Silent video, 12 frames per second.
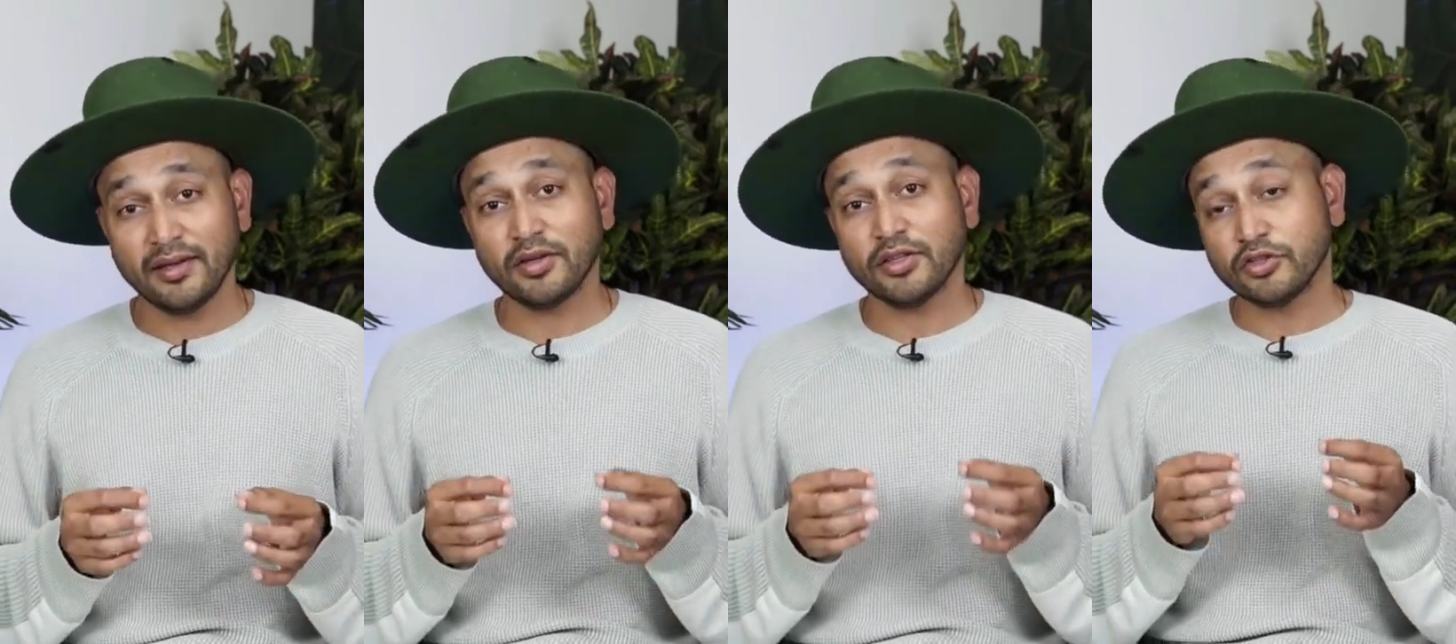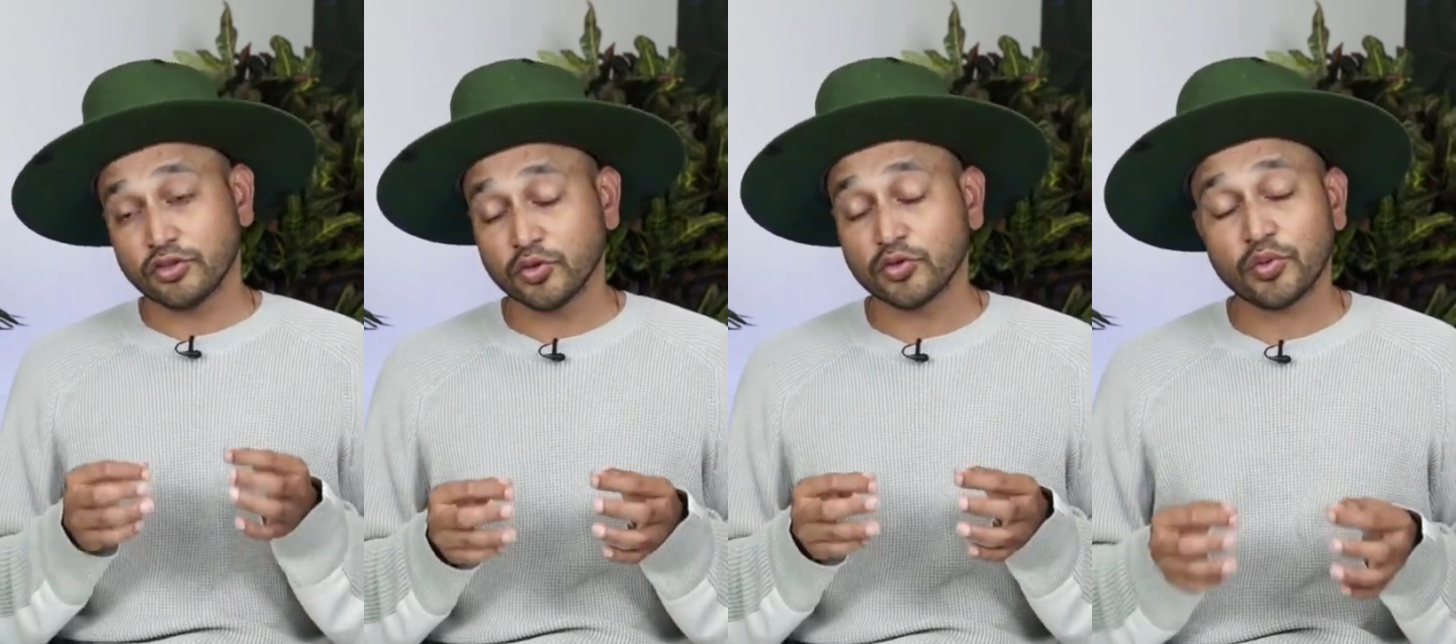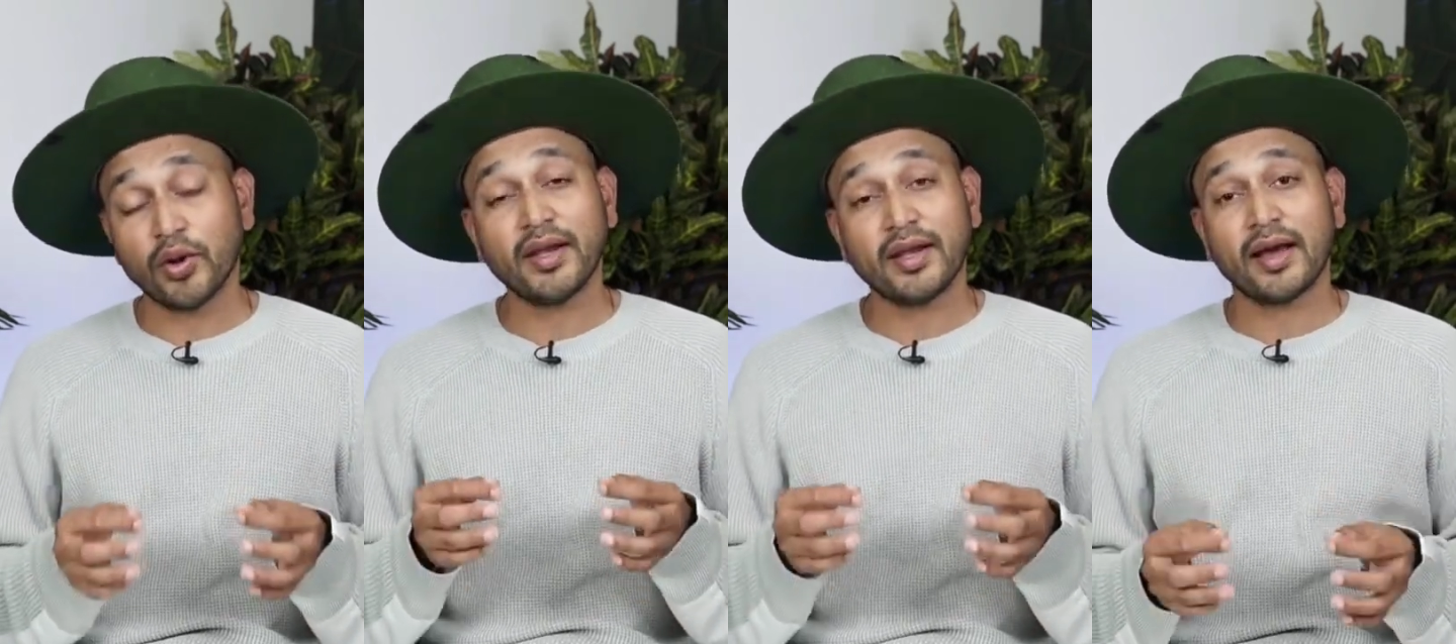you can choose
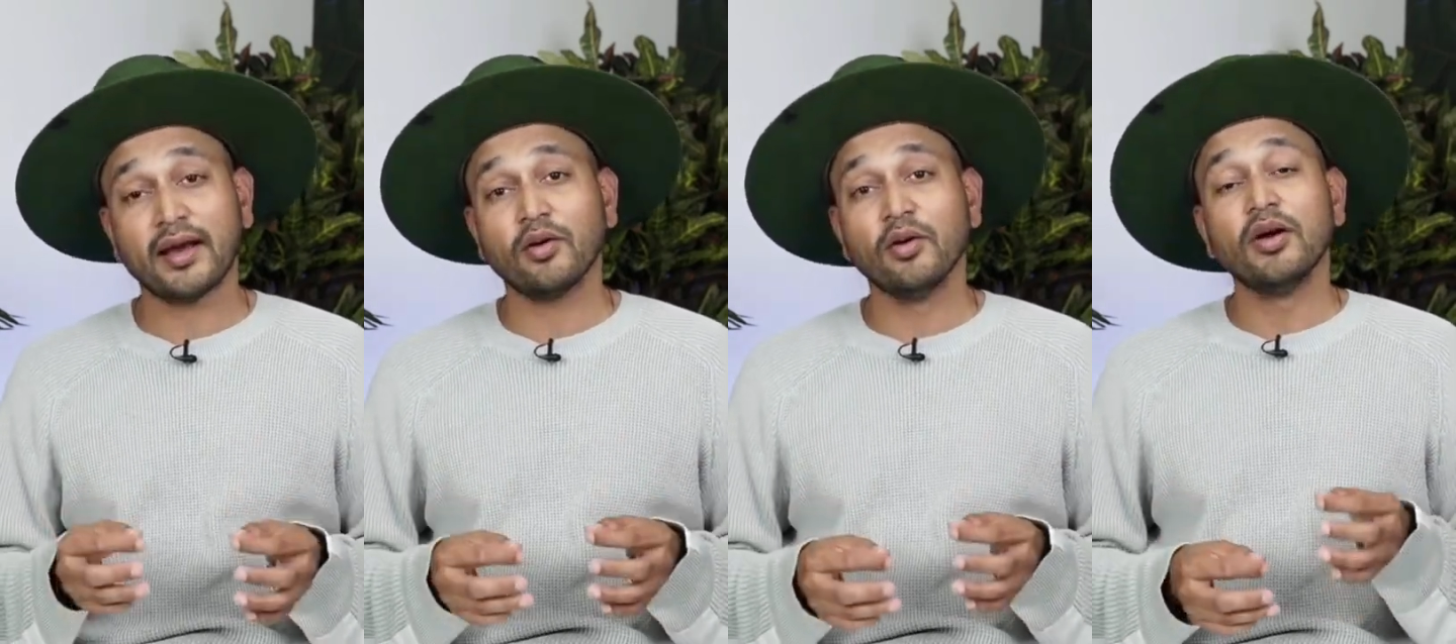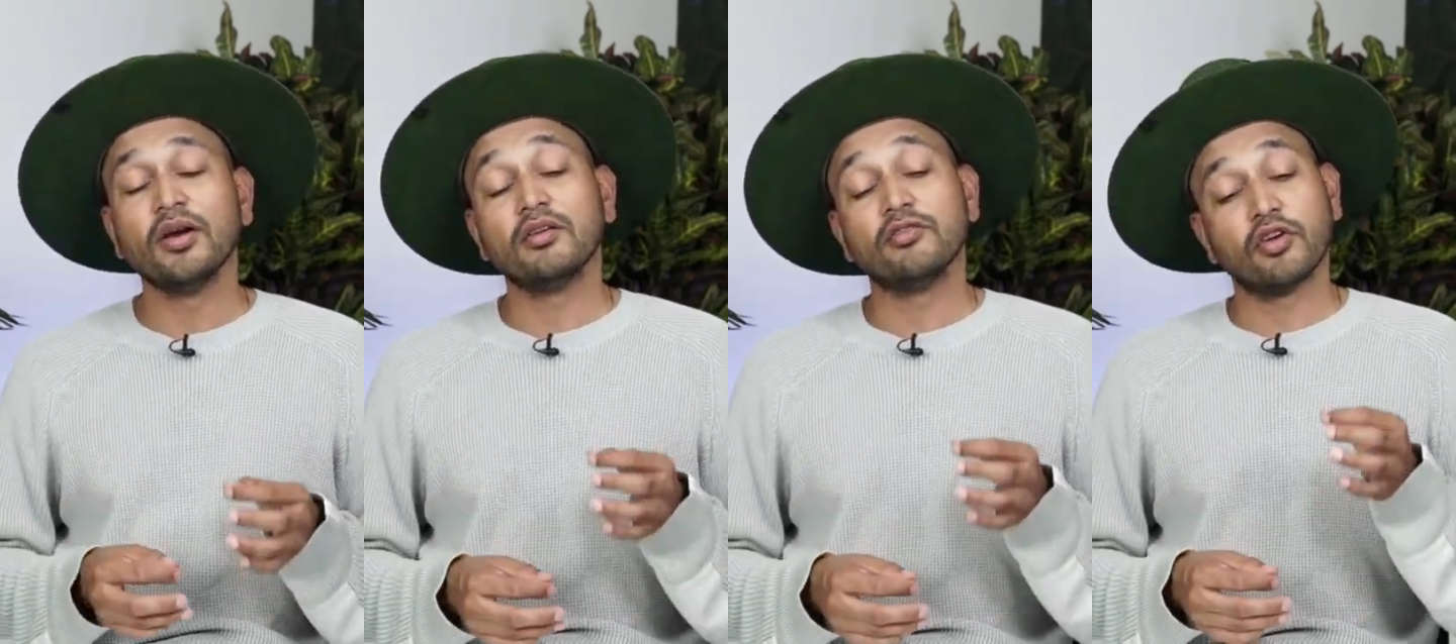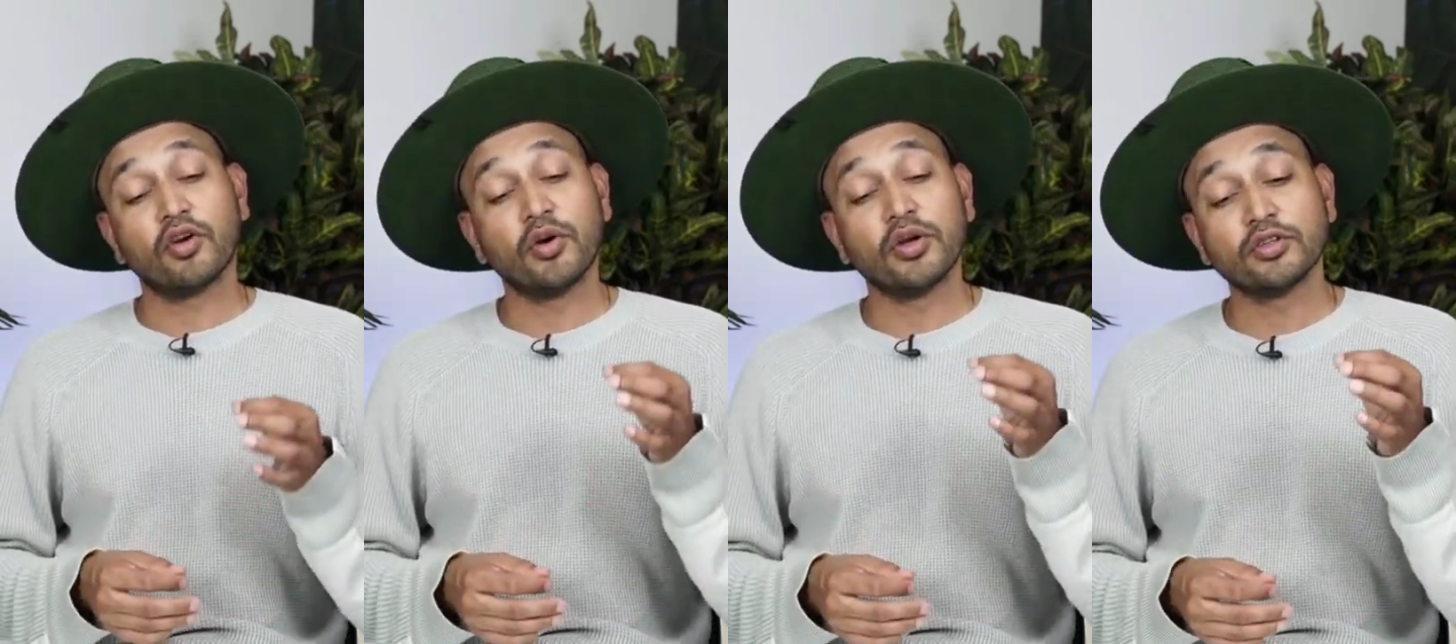right now if
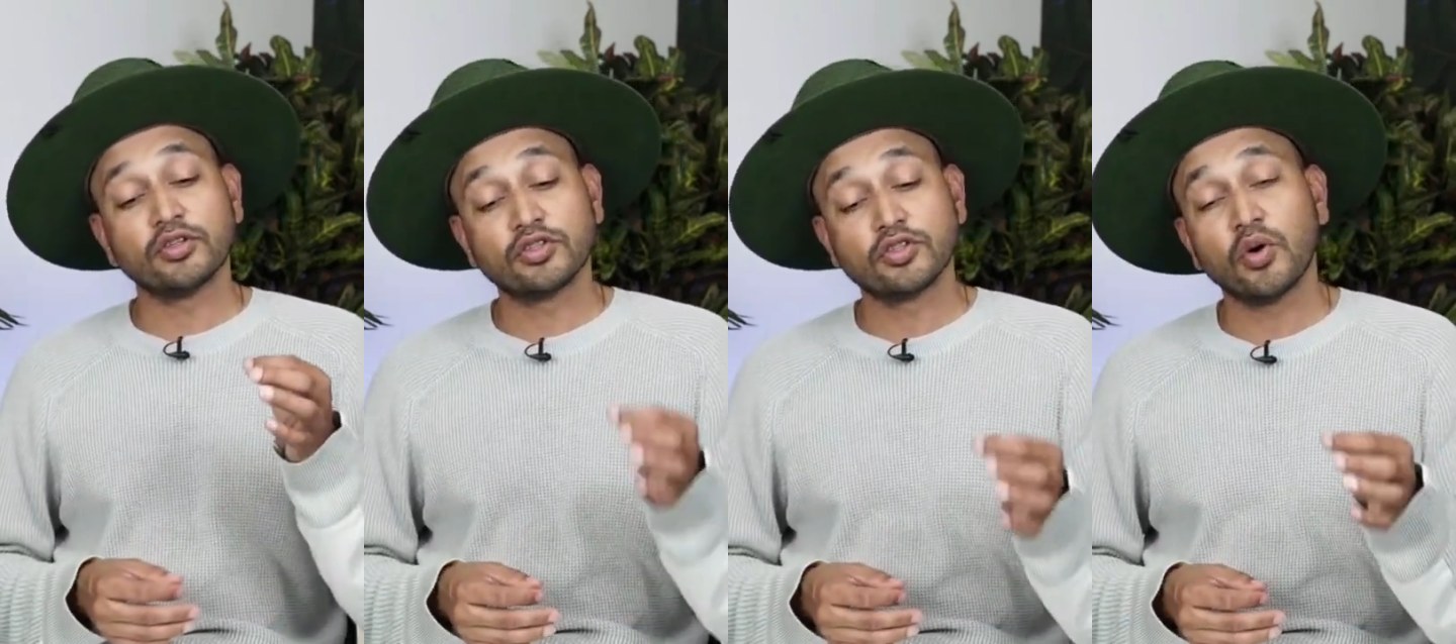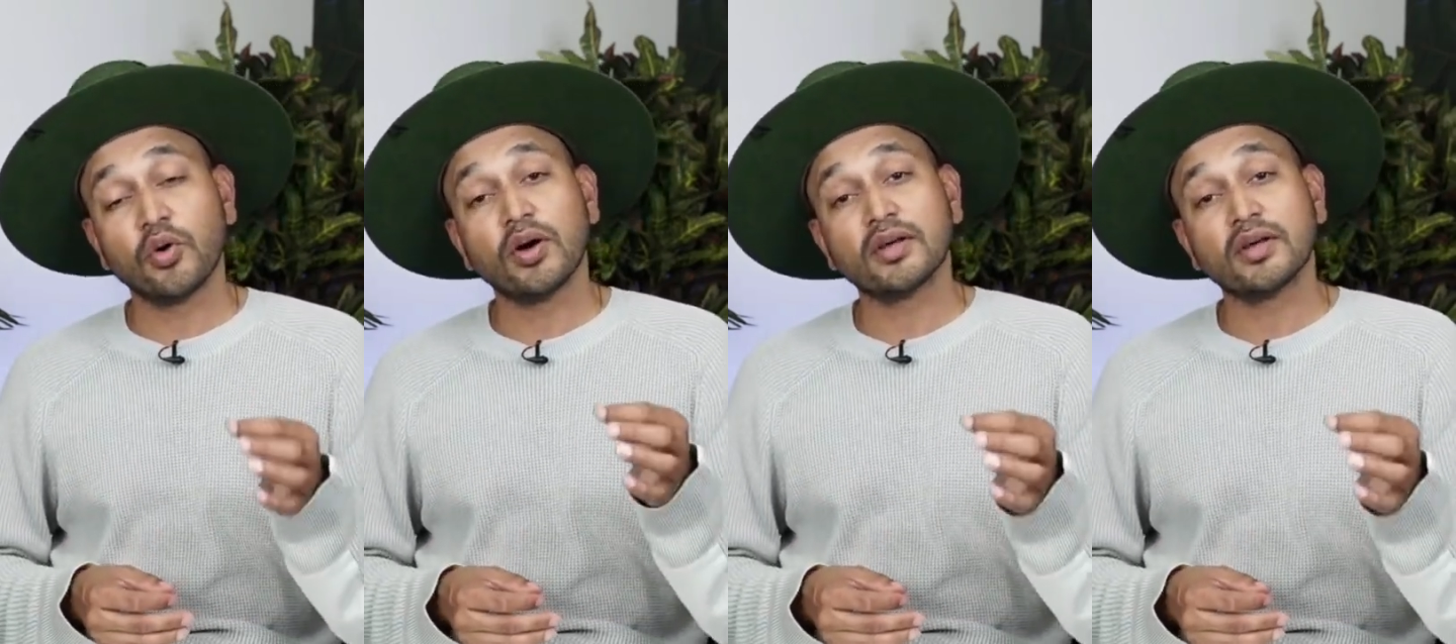you're going to sow